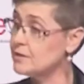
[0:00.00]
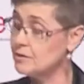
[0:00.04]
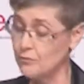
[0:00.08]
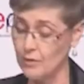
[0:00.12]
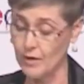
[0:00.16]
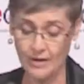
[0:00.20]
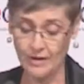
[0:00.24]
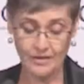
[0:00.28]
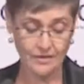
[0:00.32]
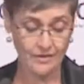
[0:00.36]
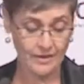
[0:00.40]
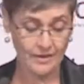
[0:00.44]

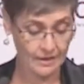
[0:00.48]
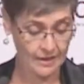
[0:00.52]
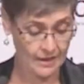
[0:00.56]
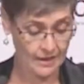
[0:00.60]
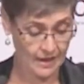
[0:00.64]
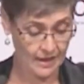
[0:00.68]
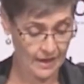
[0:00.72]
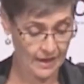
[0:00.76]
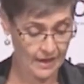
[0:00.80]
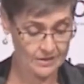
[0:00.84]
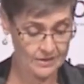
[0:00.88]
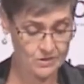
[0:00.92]
rather than
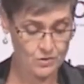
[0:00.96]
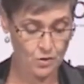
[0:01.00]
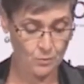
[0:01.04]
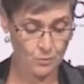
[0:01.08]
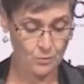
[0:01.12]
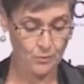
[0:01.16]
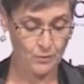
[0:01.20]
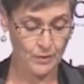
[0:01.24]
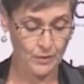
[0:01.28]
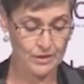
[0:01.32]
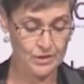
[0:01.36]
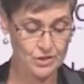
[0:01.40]
enhanced
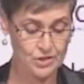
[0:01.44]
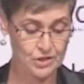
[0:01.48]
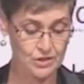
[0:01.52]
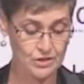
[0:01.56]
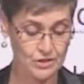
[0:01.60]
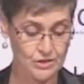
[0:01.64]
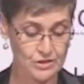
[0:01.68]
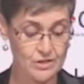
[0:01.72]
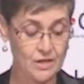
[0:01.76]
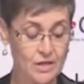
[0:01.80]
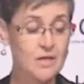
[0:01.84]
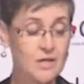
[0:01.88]

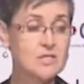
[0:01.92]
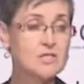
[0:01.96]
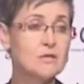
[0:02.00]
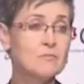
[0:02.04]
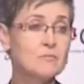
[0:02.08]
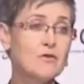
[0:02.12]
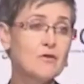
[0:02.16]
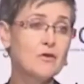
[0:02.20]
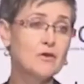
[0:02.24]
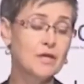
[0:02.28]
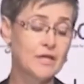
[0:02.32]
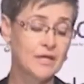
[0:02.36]
operations,
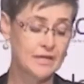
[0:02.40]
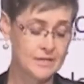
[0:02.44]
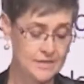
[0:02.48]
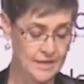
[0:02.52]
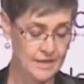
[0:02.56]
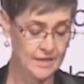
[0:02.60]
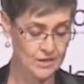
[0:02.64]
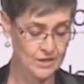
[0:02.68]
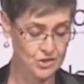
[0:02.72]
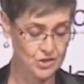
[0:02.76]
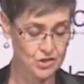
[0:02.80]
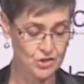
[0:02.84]
subverting
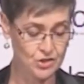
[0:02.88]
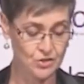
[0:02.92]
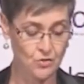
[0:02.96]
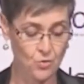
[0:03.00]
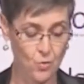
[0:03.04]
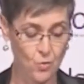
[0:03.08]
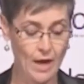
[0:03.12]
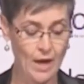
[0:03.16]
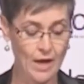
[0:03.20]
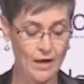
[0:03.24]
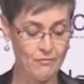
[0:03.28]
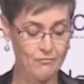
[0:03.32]
attention
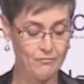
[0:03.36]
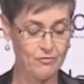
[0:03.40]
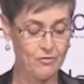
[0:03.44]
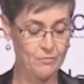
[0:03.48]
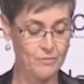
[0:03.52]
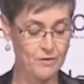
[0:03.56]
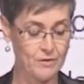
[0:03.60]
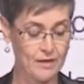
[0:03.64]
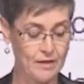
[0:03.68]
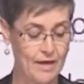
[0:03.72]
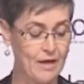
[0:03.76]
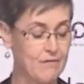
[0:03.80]
away from
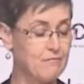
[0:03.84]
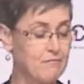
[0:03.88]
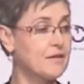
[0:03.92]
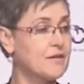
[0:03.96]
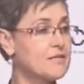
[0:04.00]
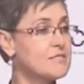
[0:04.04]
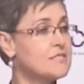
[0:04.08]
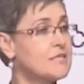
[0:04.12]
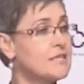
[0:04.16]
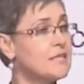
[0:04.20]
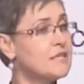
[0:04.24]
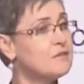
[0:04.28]
the
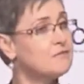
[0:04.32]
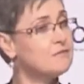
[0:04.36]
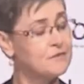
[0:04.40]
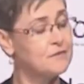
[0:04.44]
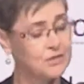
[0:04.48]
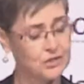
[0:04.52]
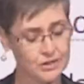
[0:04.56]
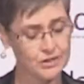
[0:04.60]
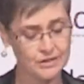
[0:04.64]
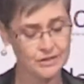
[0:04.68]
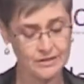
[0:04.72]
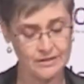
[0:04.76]
efficacy and
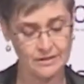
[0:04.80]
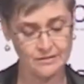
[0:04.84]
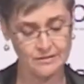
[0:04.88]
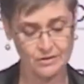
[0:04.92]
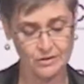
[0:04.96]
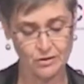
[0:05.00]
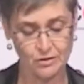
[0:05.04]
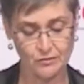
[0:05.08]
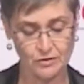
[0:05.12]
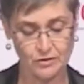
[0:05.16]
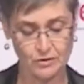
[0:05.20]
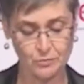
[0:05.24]
efficiency of
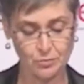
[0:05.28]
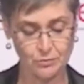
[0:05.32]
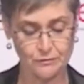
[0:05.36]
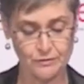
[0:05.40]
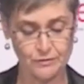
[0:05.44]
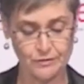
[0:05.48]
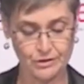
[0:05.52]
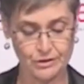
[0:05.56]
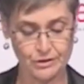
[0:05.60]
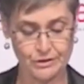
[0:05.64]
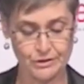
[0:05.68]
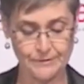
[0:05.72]
service
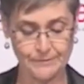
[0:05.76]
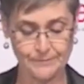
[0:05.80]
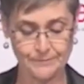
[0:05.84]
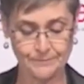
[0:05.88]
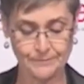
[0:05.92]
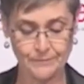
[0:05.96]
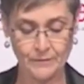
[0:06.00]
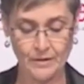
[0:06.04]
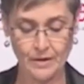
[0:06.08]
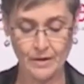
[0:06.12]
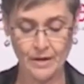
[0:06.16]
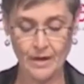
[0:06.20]
provision.
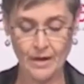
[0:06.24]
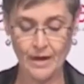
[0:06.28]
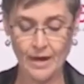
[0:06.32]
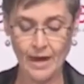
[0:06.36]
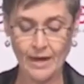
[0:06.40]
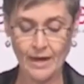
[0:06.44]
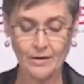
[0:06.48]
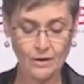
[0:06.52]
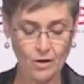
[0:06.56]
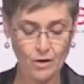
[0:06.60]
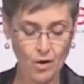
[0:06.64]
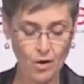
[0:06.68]

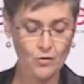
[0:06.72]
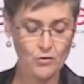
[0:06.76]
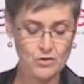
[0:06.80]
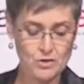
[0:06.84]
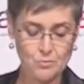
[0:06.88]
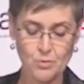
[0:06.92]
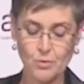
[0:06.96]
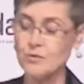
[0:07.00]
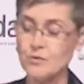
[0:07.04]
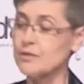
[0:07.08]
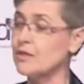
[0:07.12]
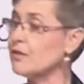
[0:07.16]
And a
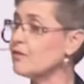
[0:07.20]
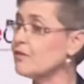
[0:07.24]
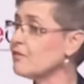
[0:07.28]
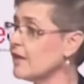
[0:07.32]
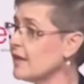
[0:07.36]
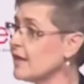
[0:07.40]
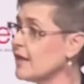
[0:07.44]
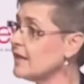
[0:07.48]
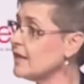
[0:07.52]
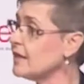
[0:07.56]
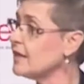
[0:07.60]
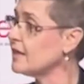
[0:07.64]
corresponding
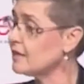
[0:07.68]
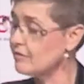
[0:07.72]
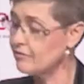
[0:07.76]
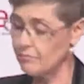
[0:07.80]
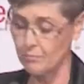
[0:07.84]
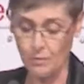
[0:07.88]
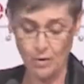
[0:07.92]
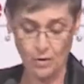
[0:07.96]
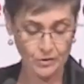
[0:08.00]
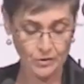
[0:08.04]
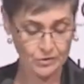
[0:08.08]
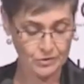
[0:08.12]
thickening of
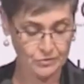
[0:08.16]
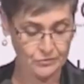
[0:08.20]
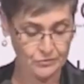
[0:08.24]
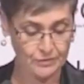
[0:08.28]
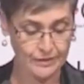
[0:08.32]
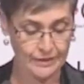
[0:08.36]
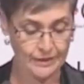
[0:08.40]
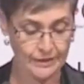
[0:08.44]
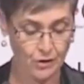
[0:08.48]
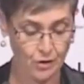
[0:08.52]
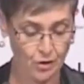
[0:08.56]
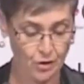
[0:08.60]

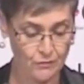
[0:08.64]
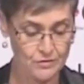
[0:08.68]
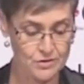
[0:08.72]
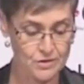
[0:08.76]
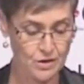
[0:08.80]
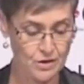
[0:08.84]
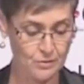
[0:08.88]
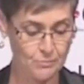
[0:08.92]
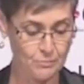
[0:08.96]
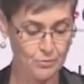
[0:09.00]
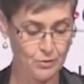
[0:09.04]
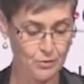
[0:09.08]
monitoring and
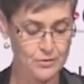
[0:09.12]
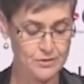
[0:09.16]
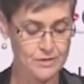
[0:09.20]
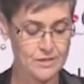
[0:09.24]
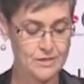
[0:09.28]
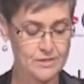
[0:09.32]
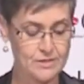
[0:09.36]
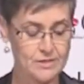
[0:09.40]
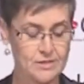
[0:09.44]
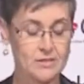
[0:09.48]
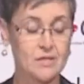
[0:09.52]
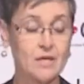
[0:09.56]
oversight
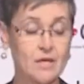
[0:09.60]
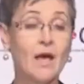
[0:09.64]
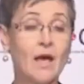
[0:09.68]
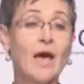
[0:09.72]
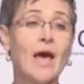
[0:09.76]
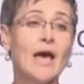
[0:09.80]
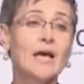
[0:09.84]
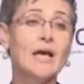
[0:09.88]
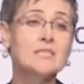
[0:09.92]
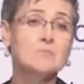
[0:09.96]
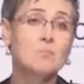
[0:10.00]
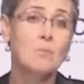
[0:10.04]
processes
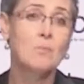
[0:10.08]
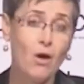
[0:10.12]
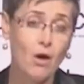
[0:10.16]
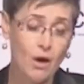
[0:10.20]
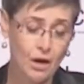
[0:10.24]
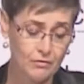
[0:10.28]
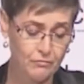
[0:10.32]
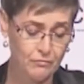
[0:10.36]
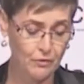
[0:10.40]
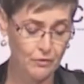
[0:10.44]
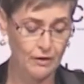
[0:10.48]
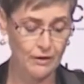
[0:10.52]
has
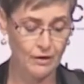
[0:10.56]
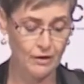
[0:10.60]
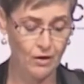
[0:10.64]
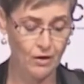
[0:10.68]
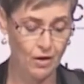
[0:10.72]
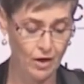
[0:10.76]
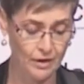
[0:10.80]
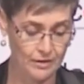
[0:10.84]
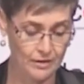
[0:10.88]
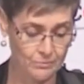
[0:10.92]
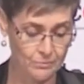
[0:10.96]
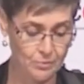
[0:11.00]
mired
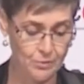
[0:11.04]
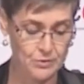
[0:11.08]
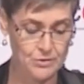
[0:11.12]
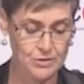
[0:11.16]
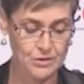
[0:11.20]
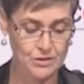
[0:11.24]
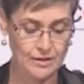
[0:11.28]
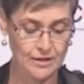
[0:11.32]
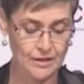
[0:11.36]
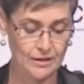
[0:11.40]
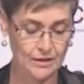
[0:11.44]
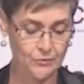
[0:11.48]
frontline
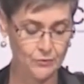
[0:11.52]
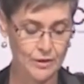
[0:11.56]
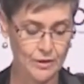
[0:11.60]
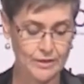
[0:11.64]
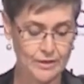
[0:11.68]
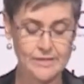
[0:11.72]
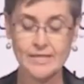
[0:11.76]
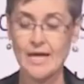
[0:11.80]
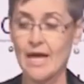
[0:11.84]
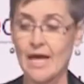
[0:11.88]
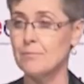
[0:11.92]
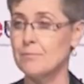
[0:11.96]
personnel in red
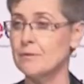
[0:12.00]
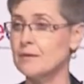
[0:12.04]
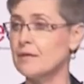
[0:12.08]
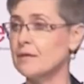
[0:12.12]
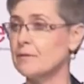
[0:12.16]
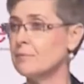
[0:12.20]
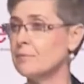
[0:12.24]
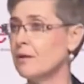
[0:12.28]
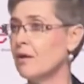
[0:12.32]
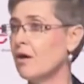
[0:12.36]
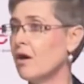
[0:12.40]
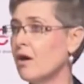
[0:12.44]
tape and
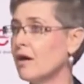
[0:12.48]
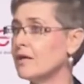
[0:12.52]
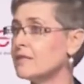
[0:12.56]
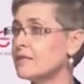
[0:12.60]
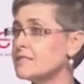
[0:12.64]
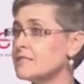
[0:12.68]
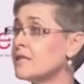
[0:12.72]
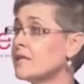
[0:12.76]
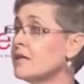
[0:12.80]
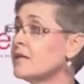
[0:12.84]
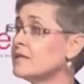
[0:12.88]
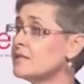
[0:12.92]

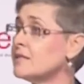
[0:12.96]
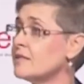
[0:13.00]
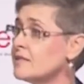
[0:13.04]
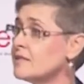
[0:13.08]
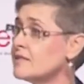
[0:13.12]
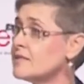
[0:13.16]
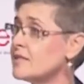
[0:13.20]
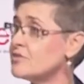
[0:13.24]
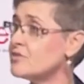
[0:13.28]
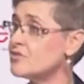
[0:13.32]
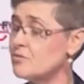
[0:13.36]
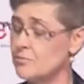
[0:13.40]
compliance to the
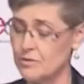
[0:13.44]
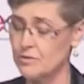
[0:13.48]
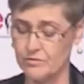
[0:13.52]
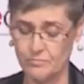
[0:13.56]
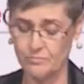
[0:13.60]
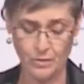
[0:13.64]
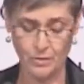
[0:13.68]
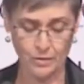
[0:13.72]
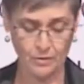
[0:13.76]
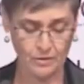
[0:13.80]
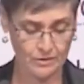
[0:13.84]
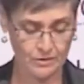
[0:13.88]
detriment
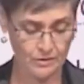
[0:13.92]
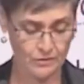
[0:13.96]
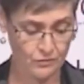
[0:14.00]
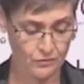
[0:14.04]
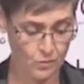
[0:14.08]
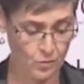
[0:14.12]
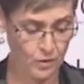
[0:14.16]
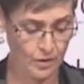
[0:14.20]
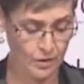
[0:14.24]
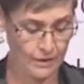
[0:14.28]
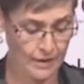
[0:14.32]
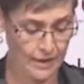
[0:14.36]
of
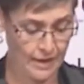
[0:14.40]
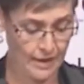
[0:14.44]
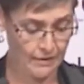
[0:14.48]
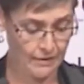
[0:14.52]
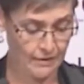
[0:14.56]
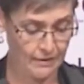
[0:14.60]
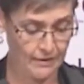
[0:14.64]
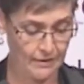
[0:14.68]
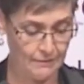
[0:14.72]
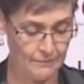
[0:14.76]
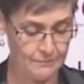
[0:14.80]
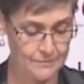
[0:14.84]
quality
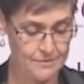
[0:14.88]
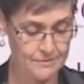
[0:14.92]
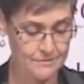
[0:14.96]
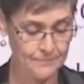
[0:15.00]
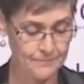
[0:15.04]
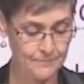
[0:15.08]
outcomes.